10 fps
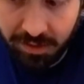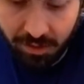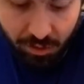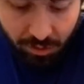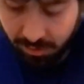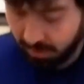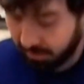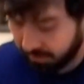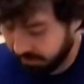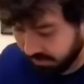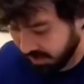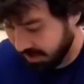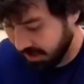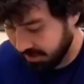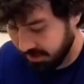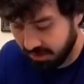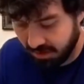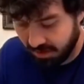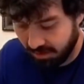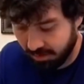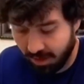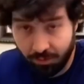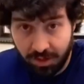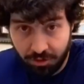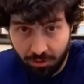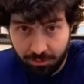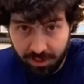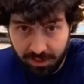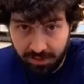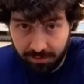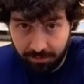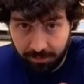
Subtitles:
controller, and this is done by Retrobit.